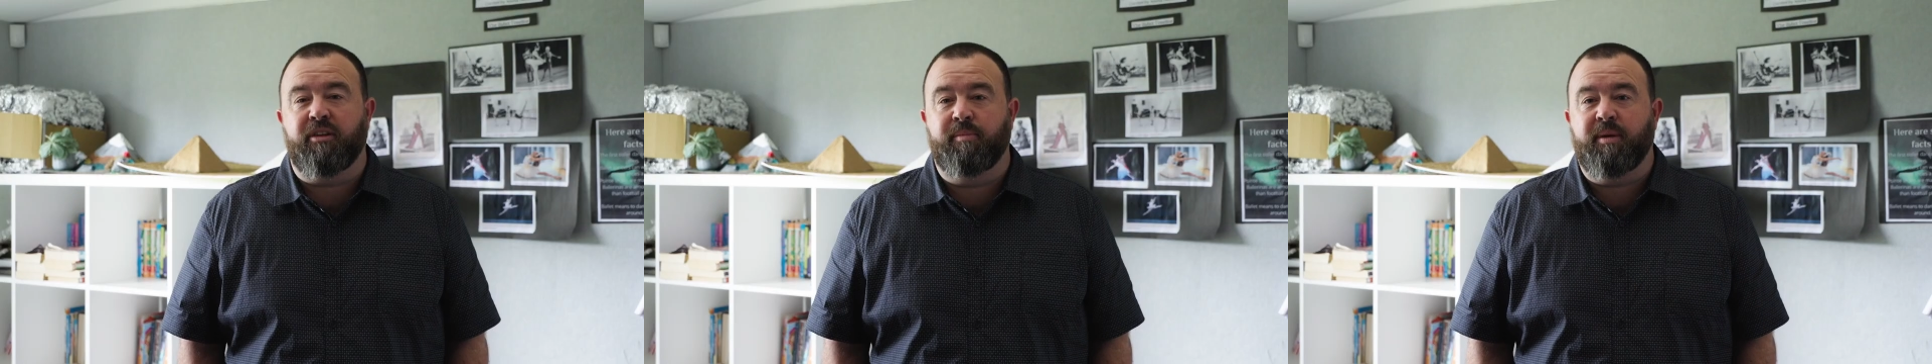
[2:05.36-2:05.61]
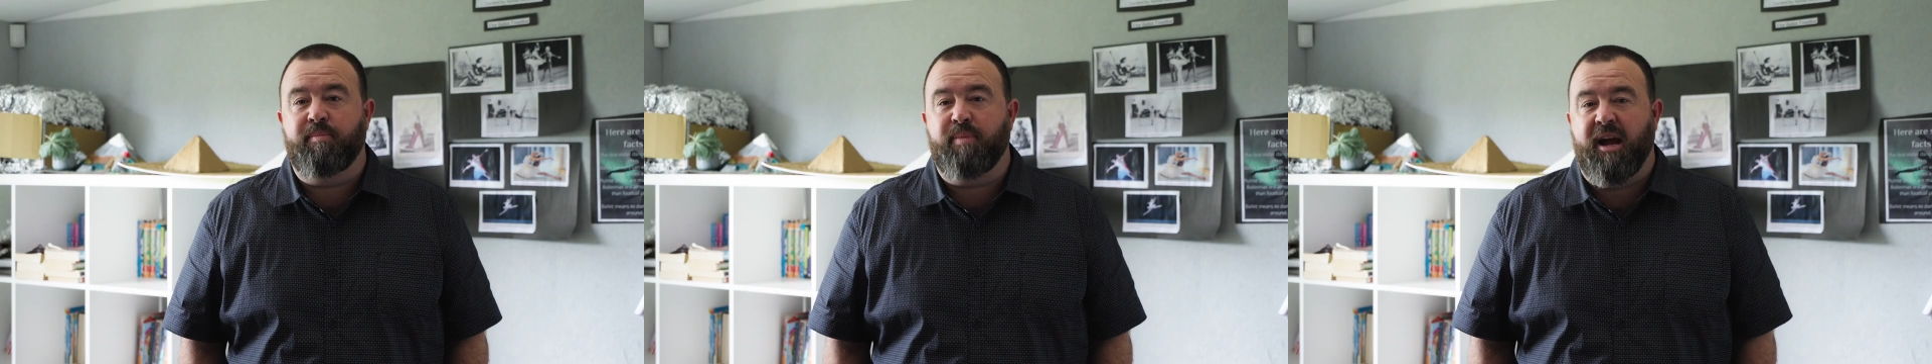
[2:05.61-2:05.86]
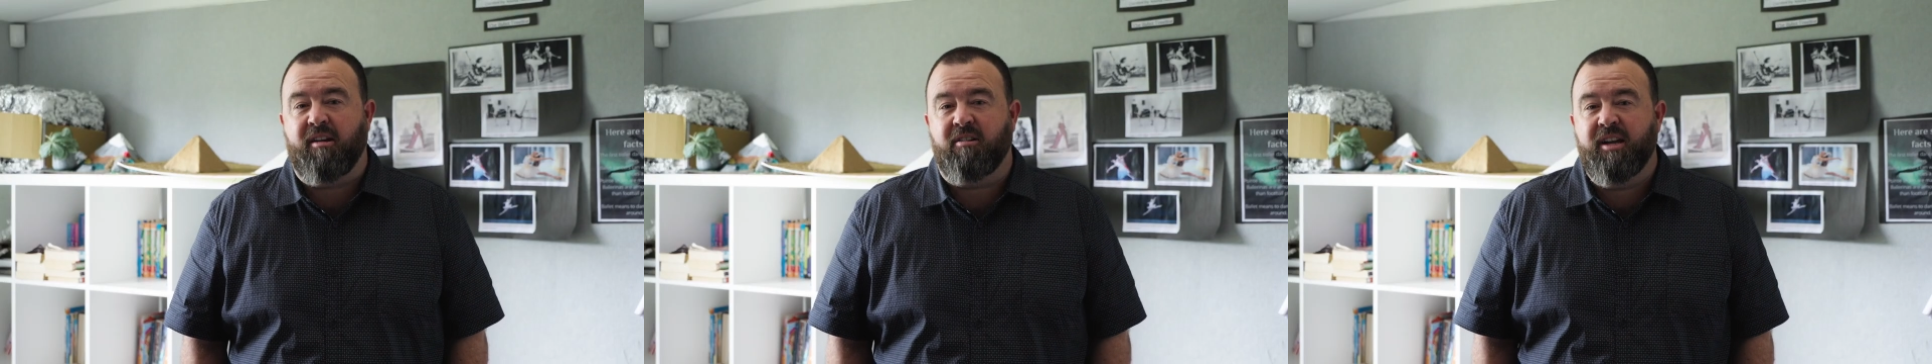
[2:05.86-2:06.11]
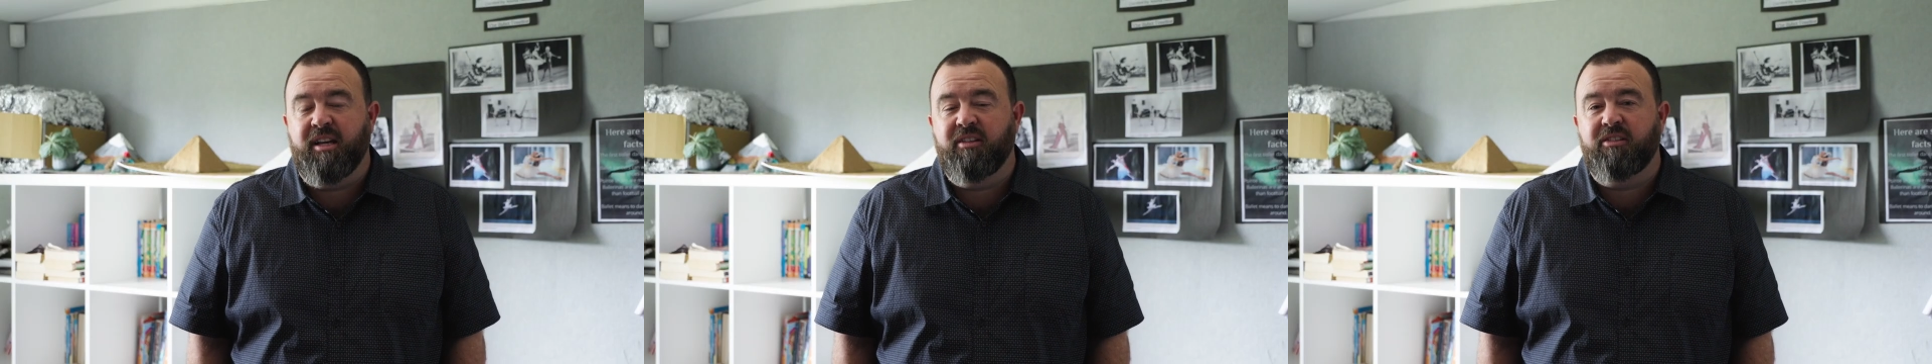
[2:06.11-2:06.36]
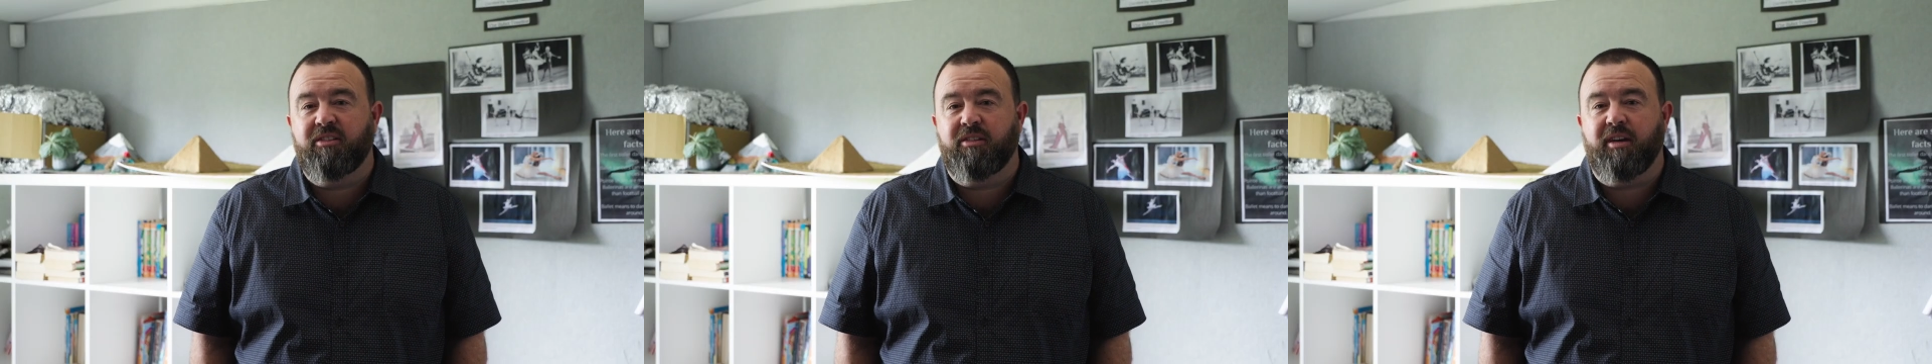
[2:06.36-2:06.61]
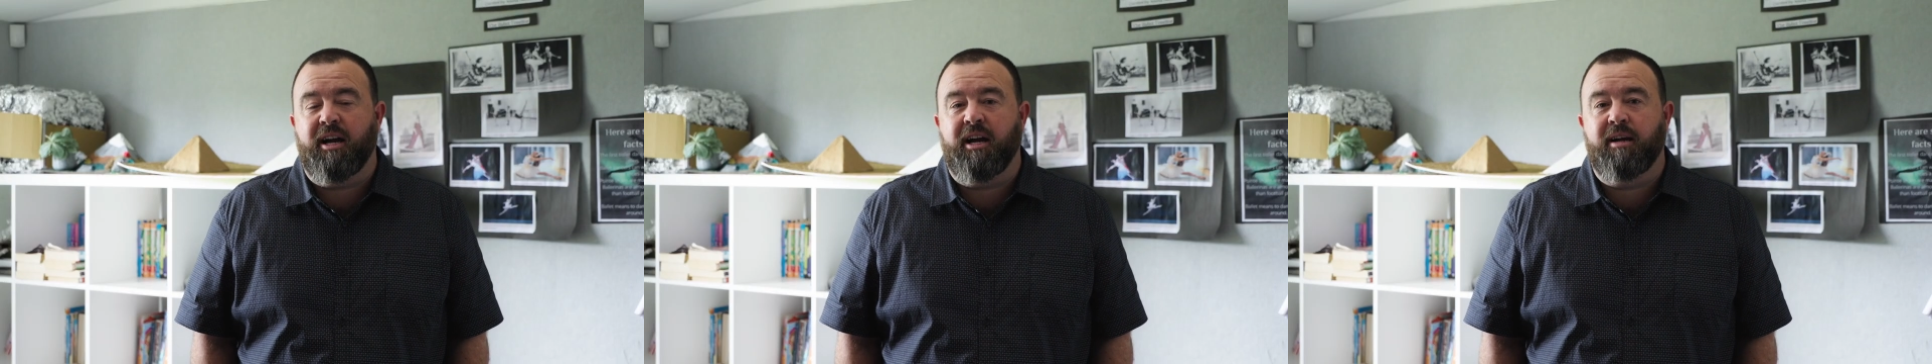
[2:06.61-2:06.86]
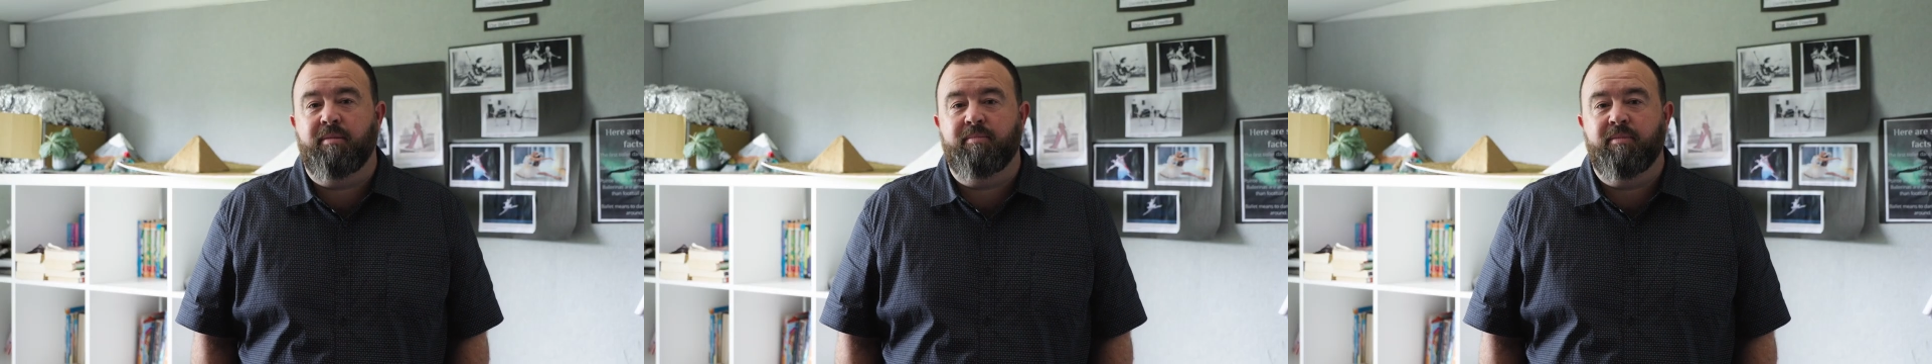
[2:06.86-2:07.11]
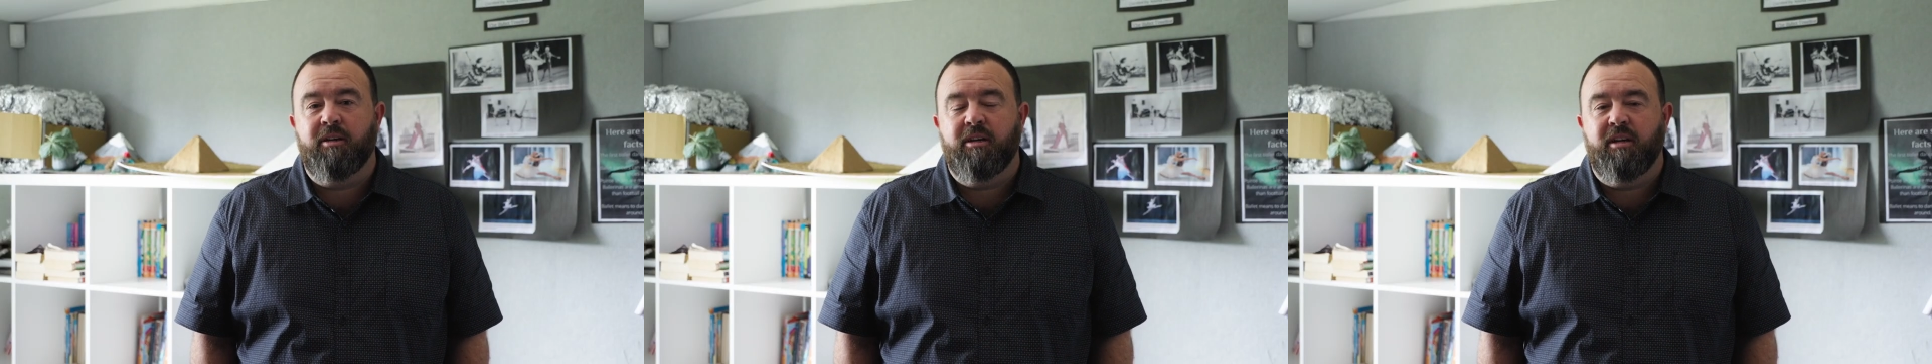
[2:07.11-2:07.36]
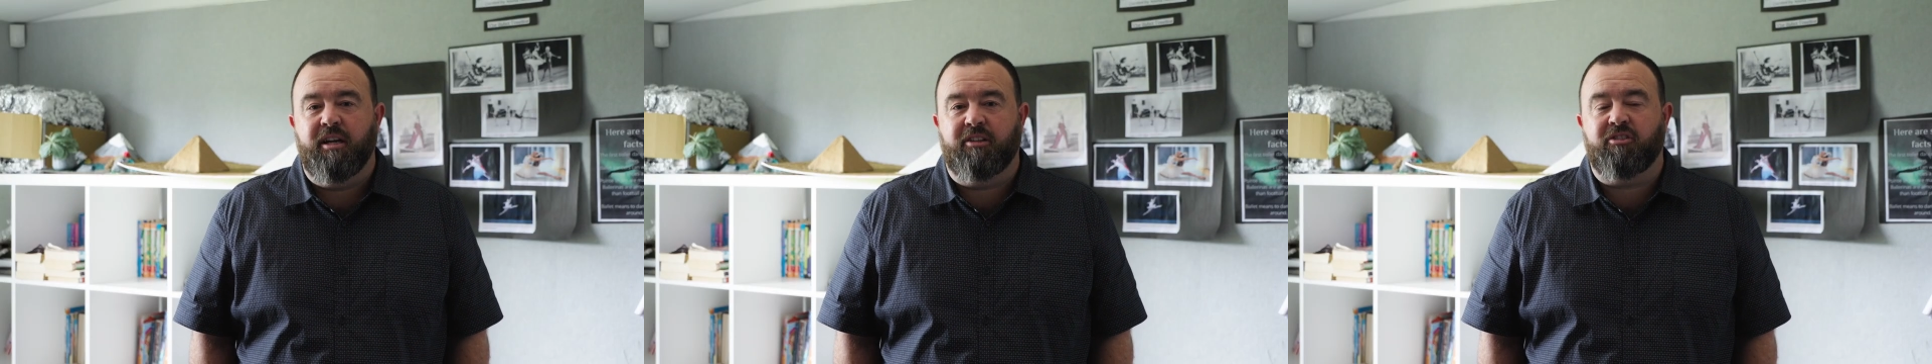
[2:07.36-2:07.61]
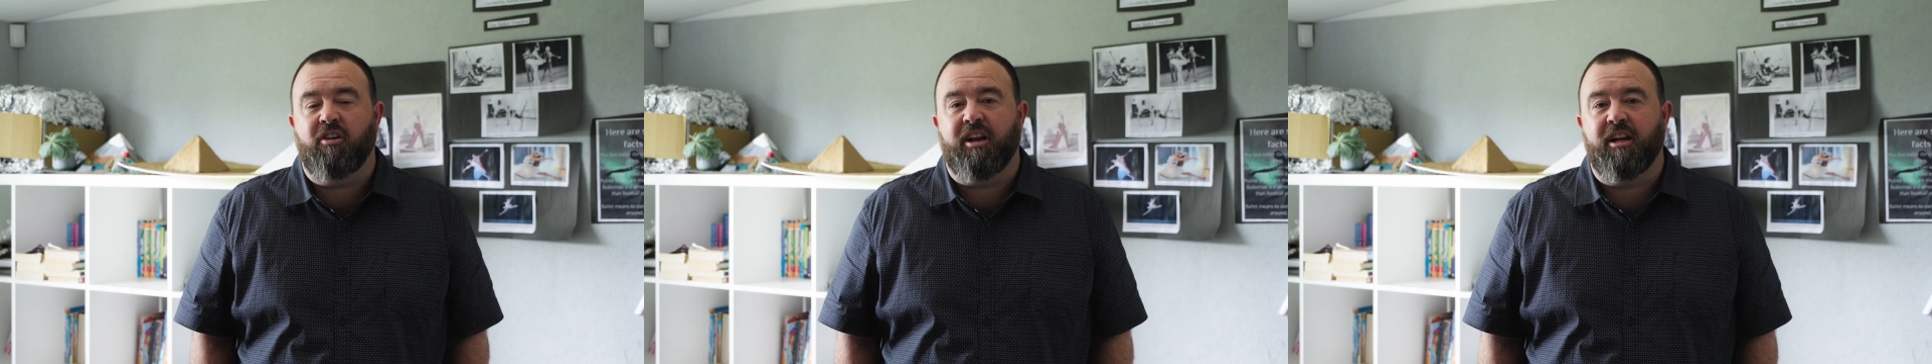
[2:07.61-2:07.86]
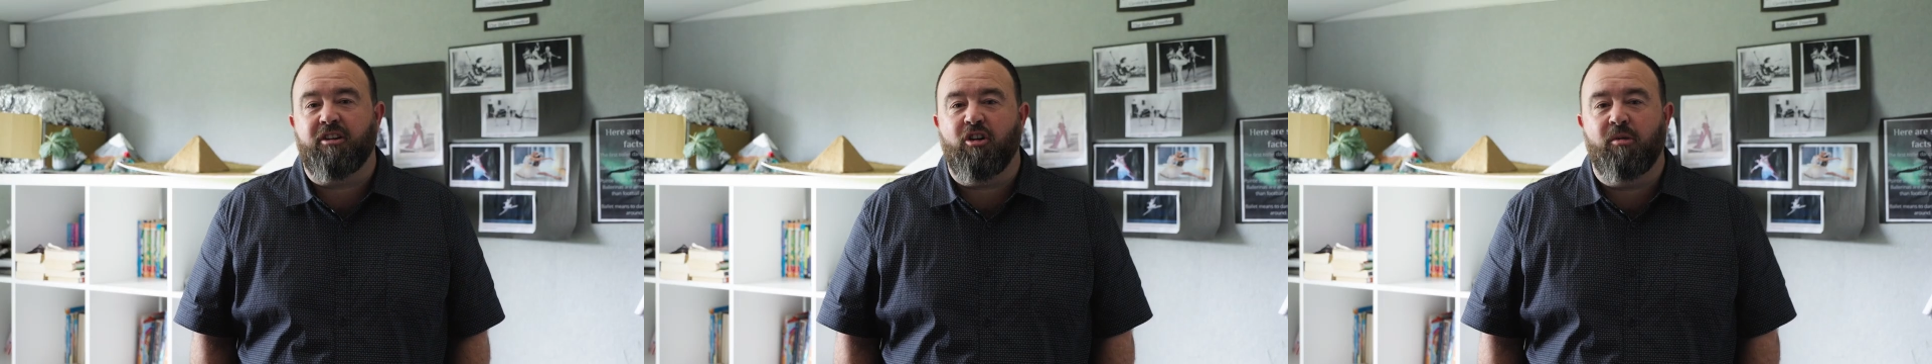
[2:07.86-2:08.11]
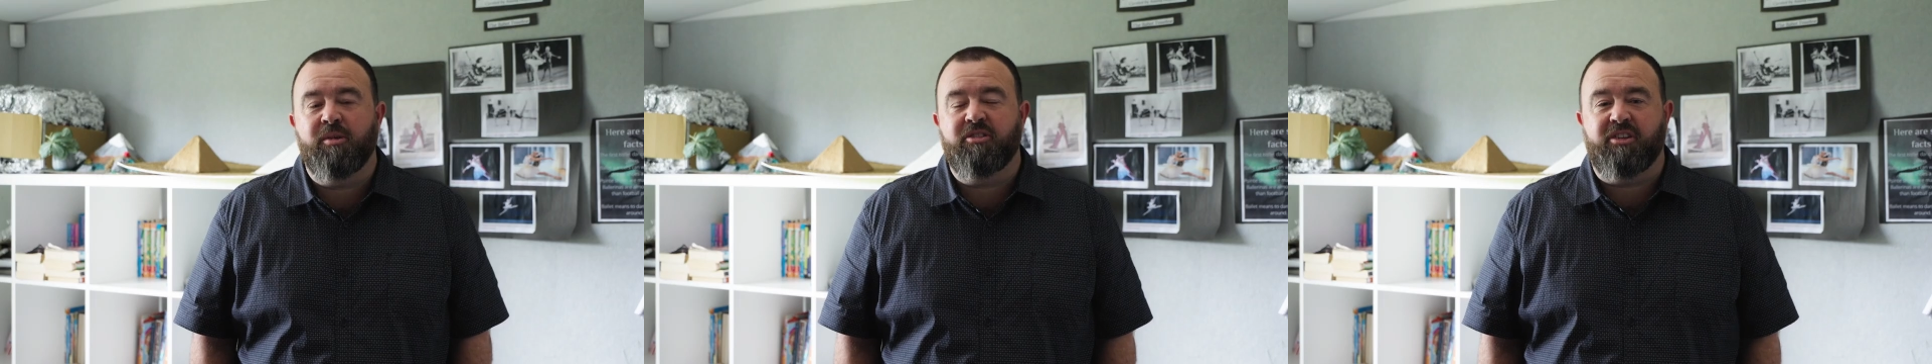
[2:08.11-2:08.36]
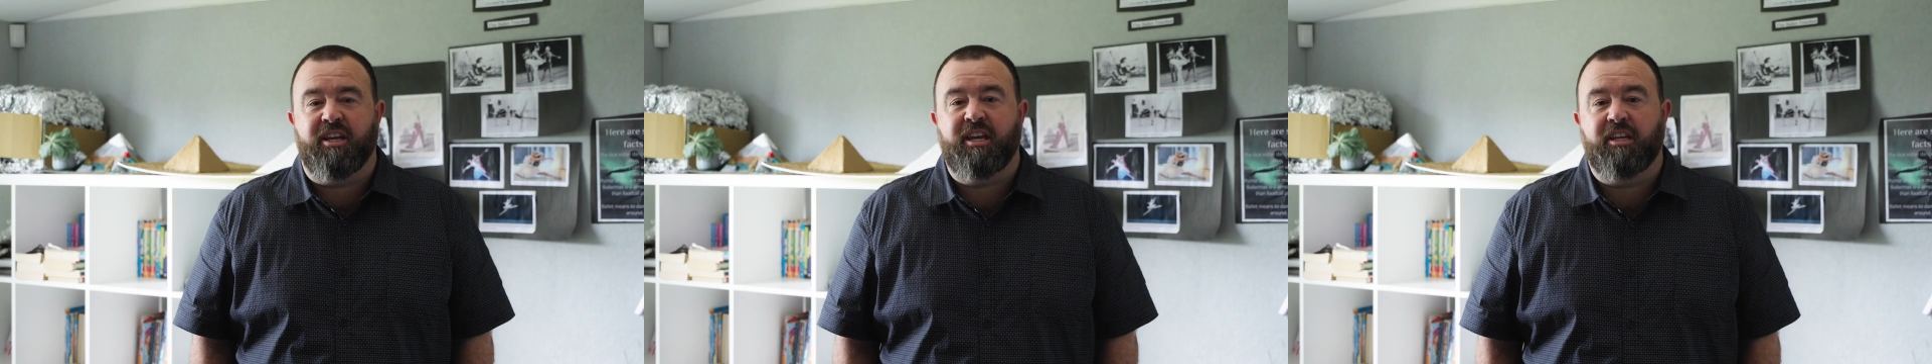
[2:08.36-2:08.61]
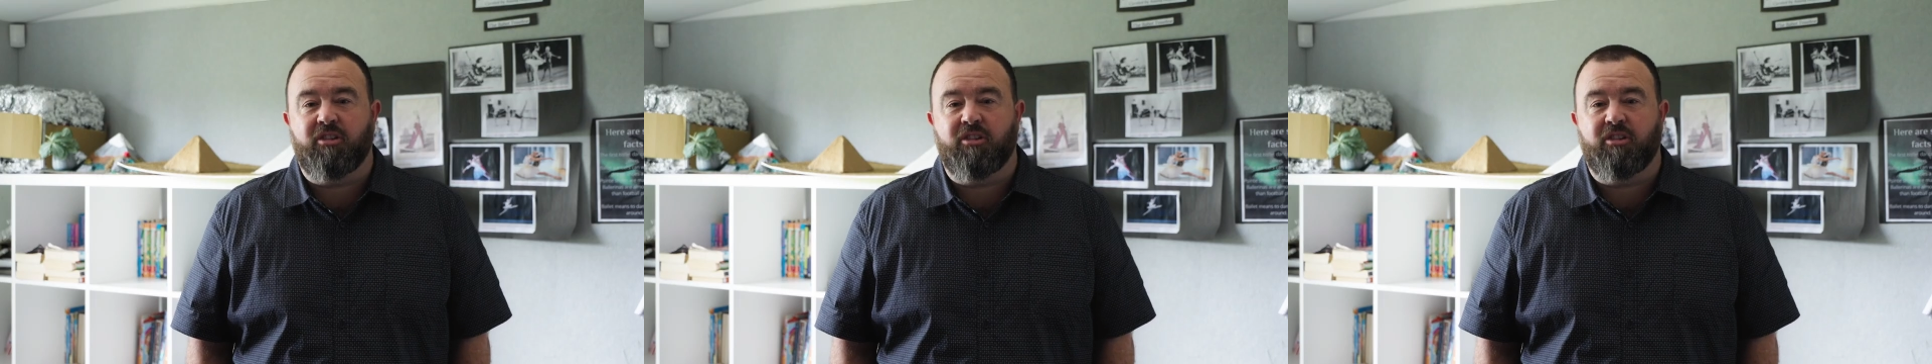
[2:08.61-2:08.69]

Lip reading: to be barriers. It's not uncommon to hear